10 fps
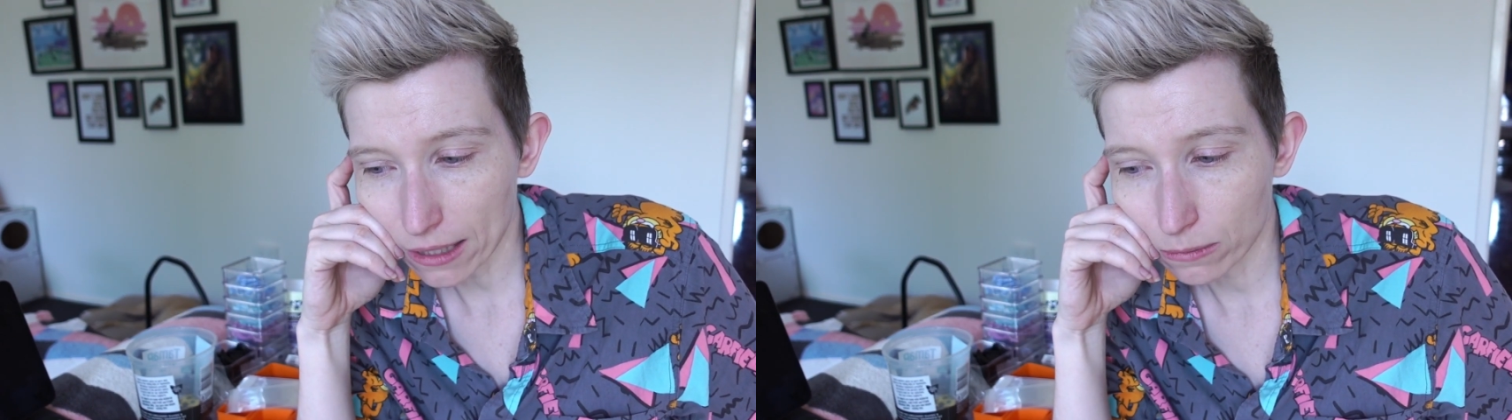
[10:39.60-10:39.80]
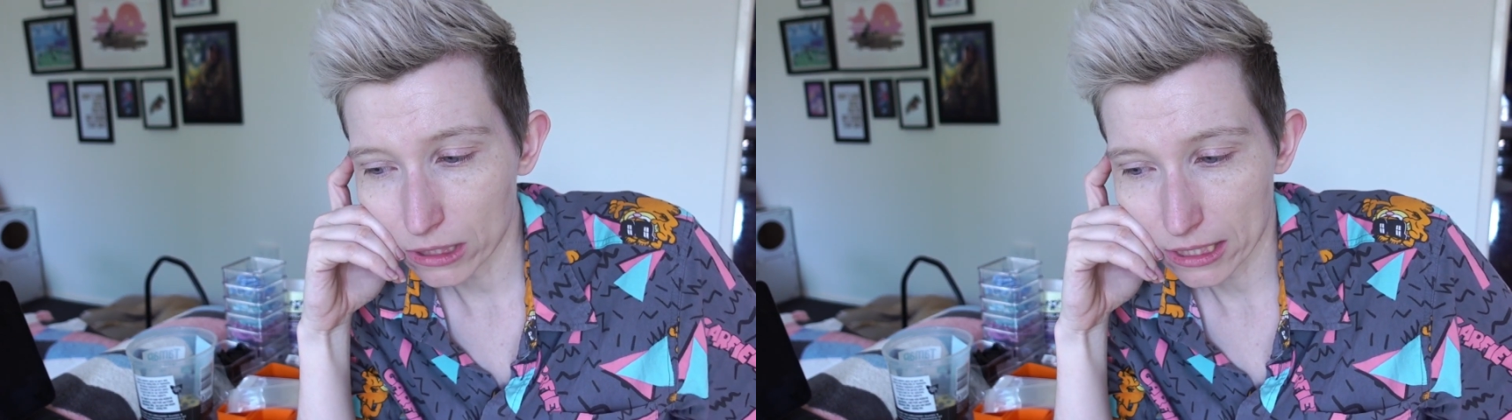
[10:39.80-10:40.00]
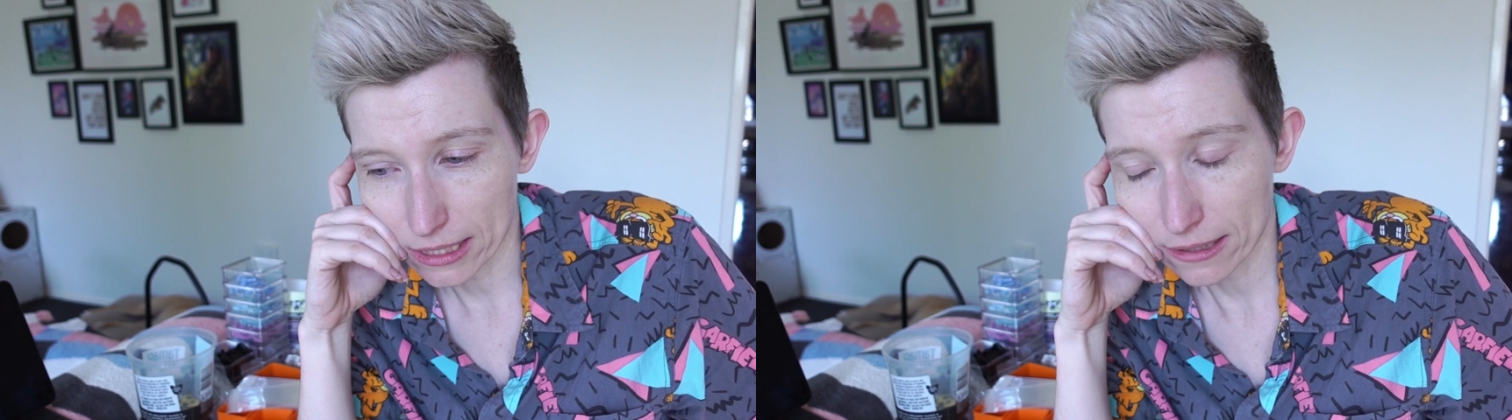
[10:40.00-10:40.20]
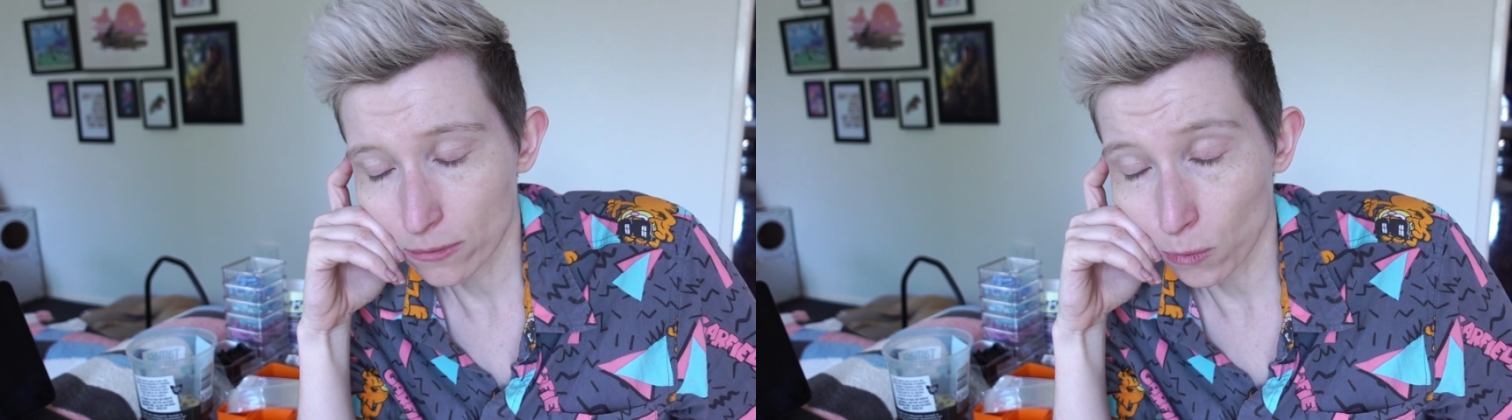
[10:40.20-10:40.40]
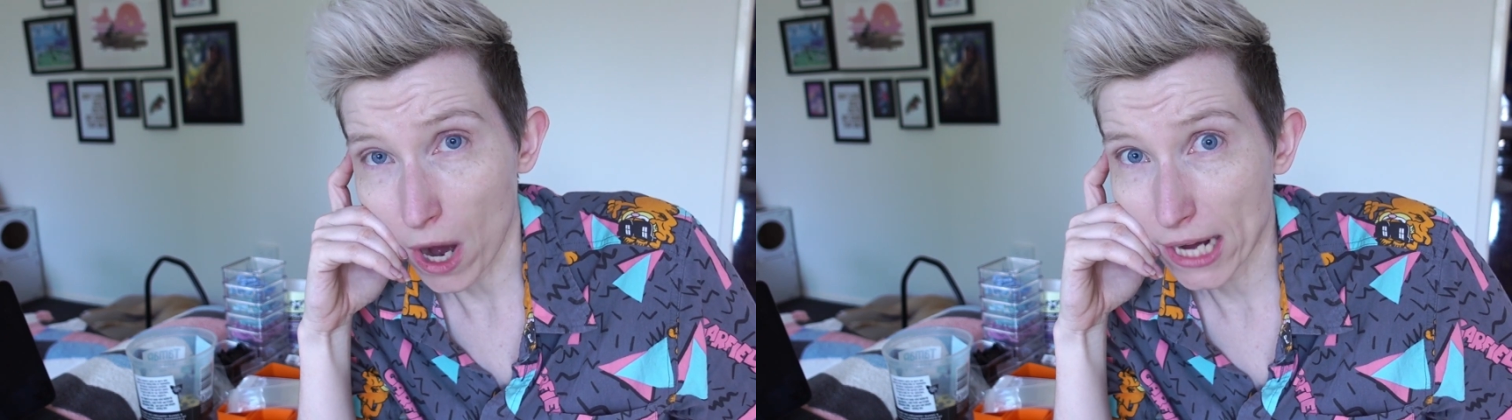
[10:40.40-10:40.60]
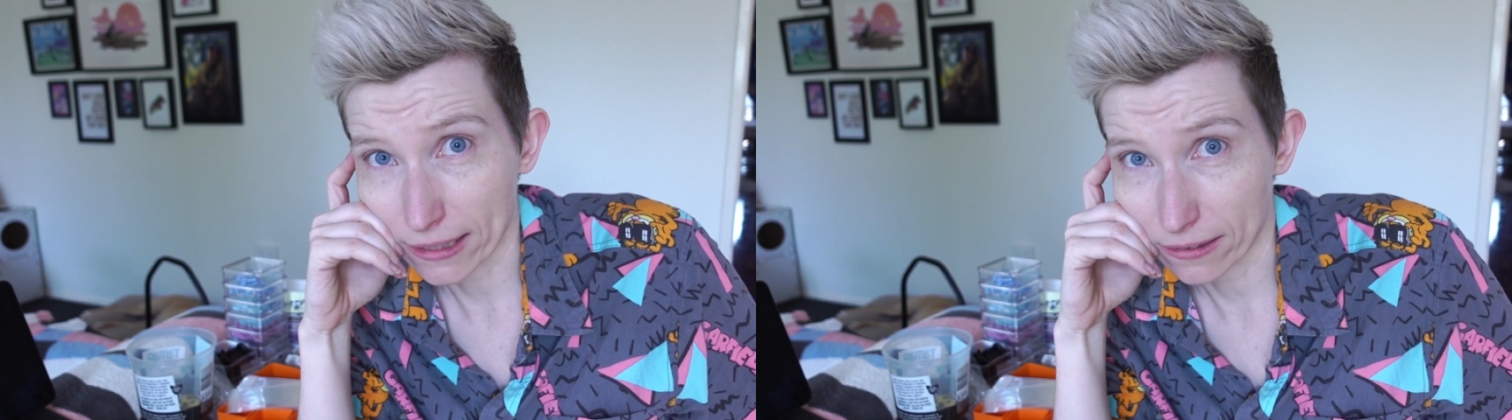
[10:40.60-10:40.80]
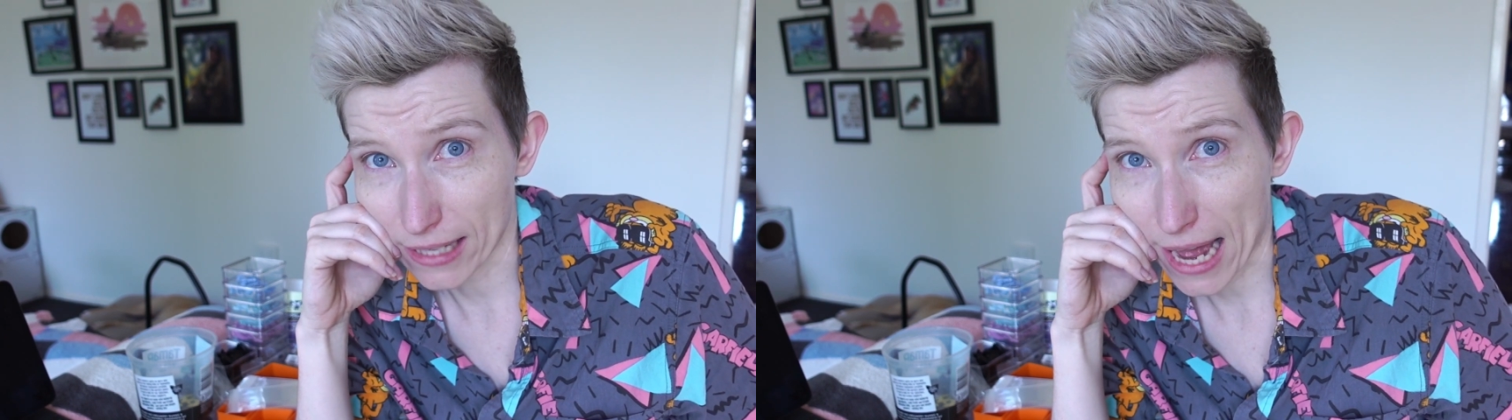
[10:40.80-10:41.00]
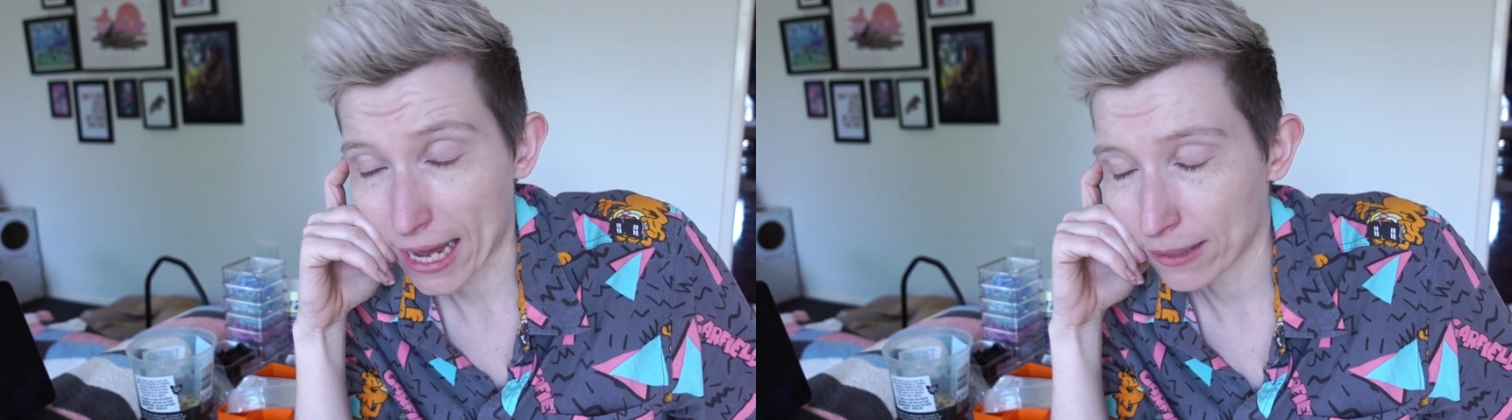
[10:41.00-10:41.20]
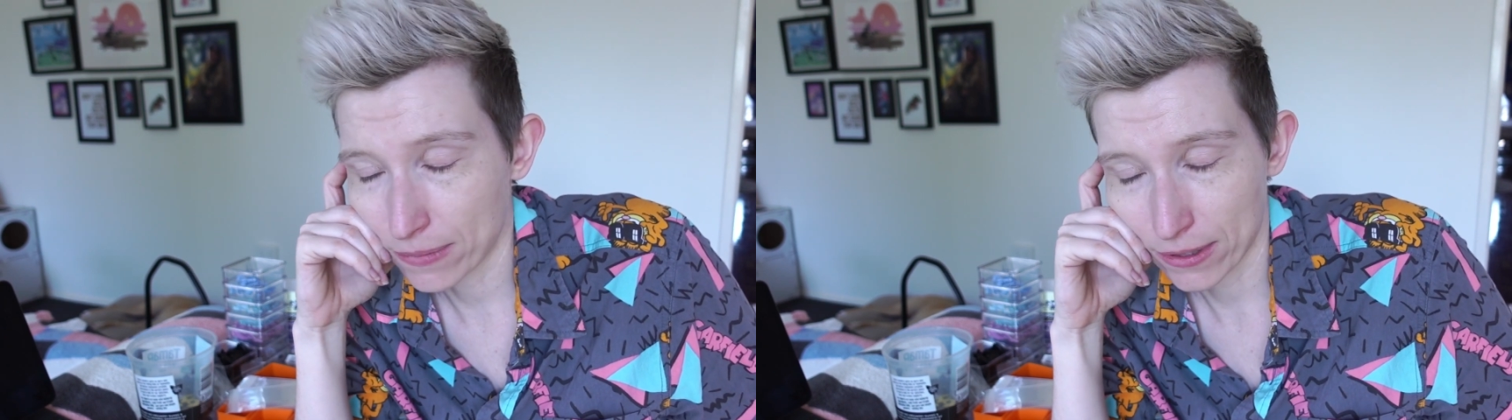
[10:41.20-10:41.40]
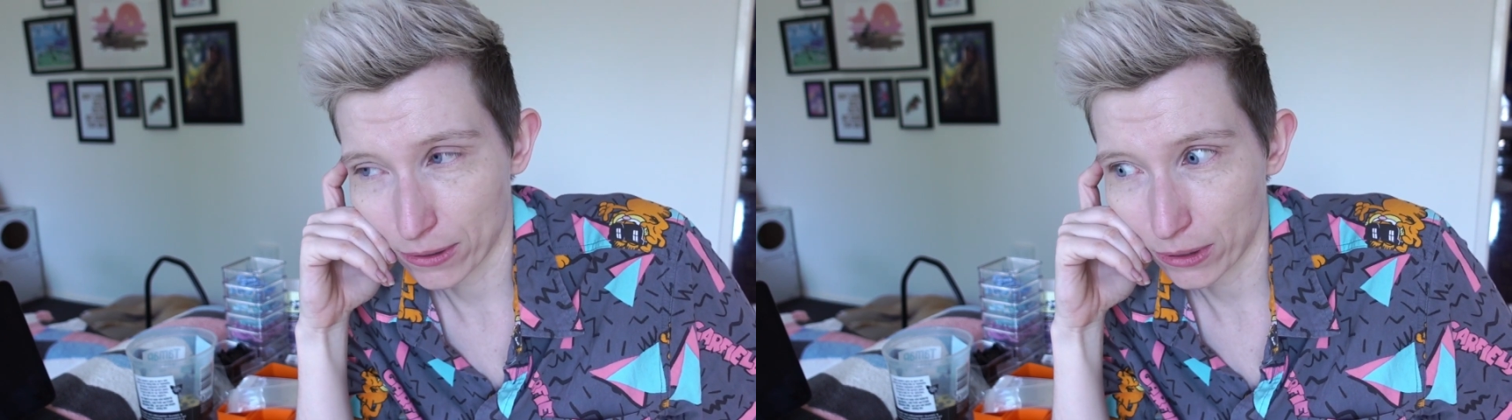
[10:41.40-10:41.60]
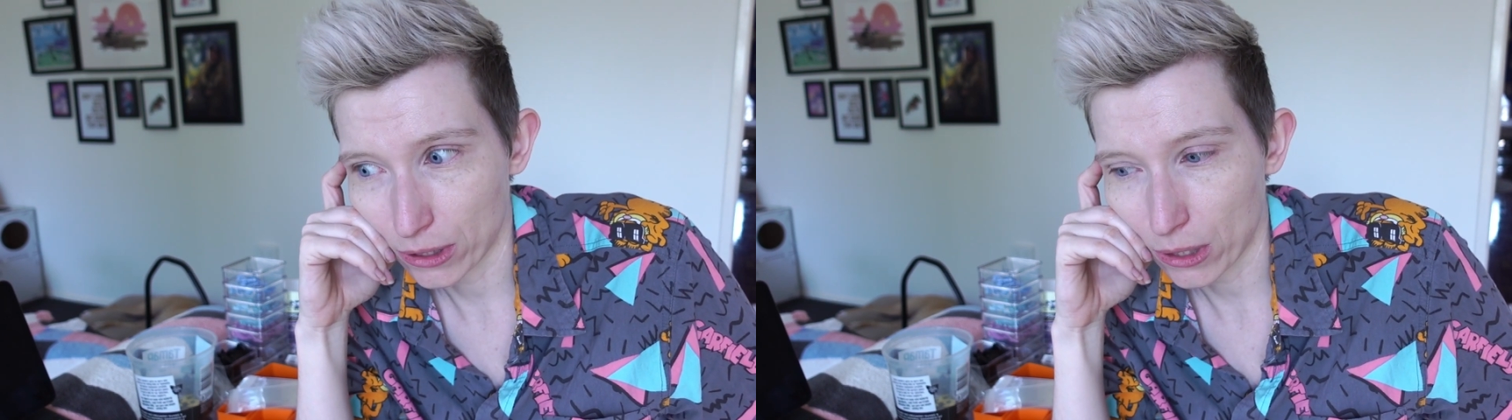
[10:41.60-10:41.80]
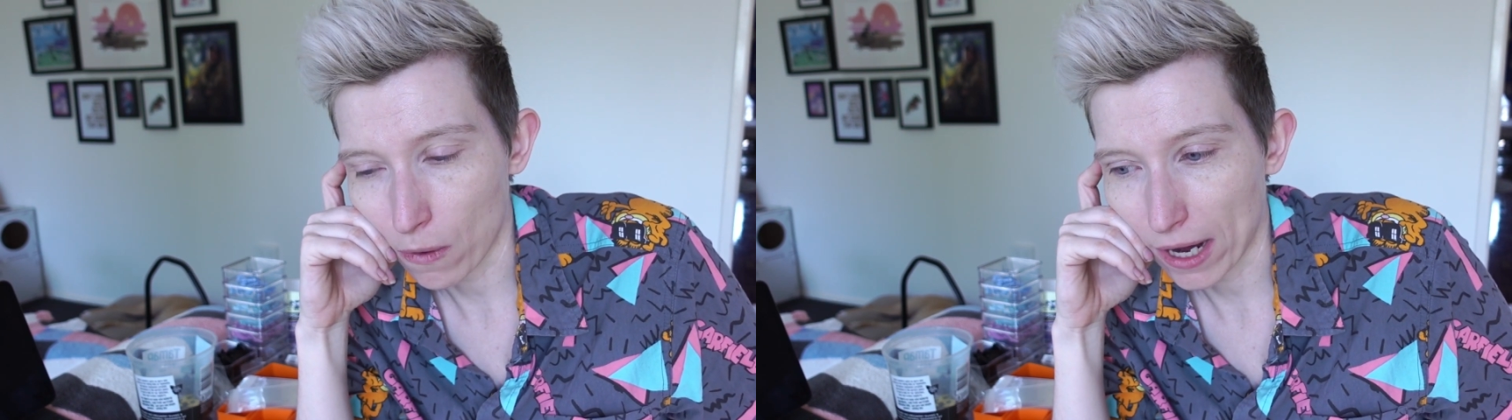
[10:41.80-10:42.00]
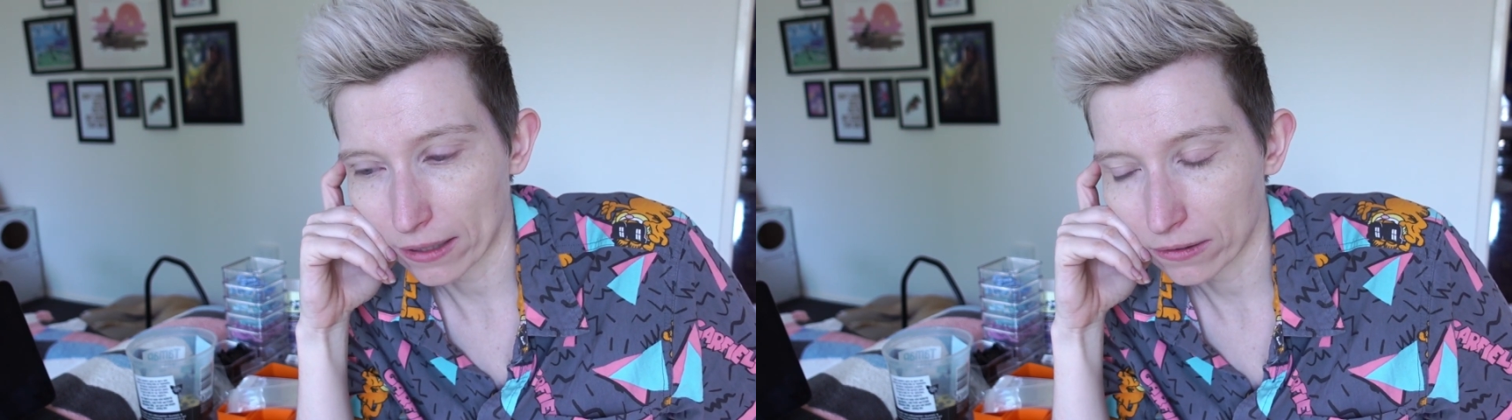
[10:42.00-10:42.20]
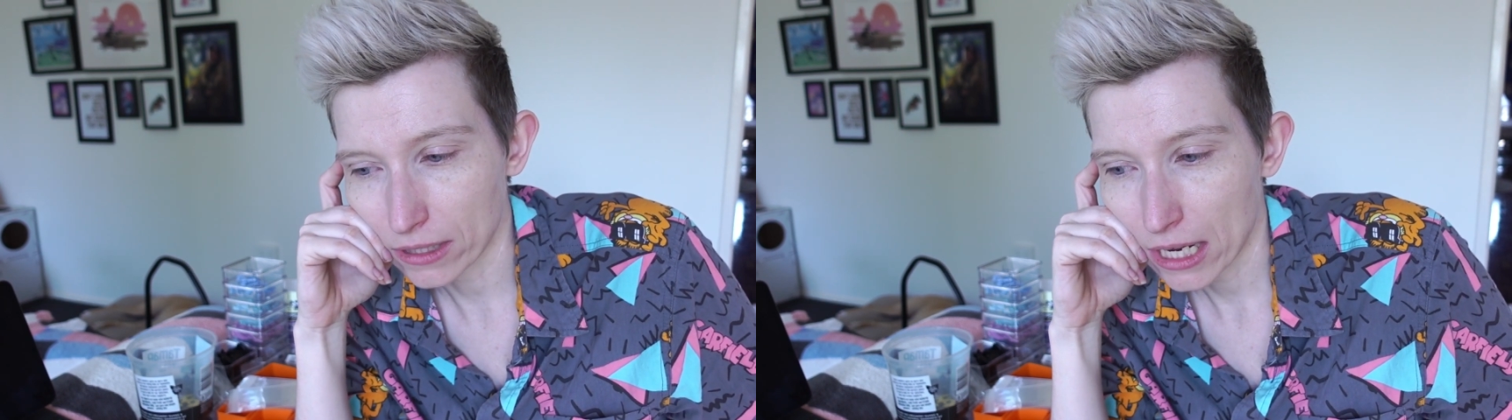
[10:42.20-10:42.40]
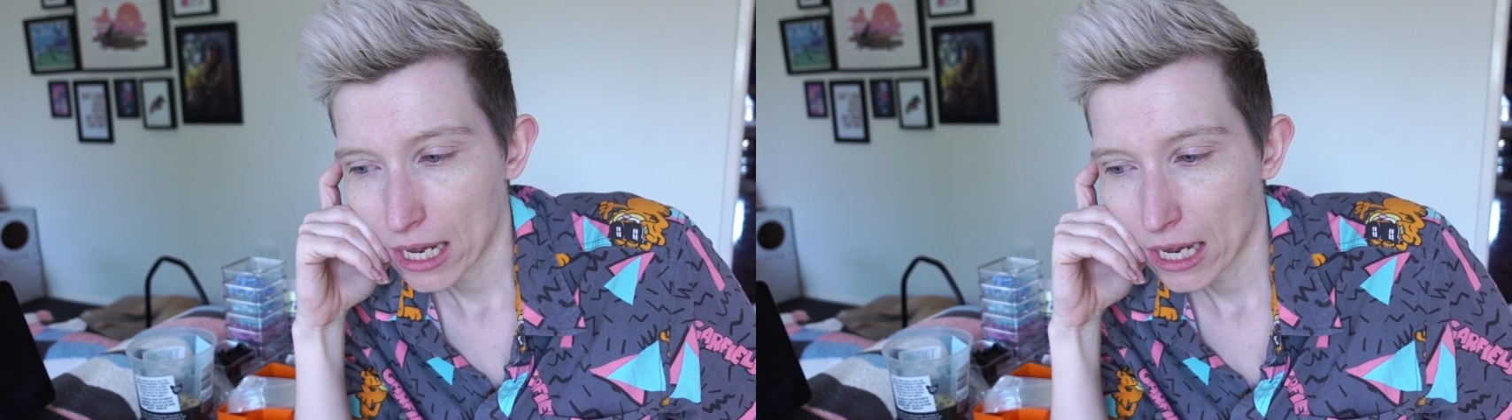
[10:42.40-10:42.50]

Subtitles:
which is wild, absolutely wild.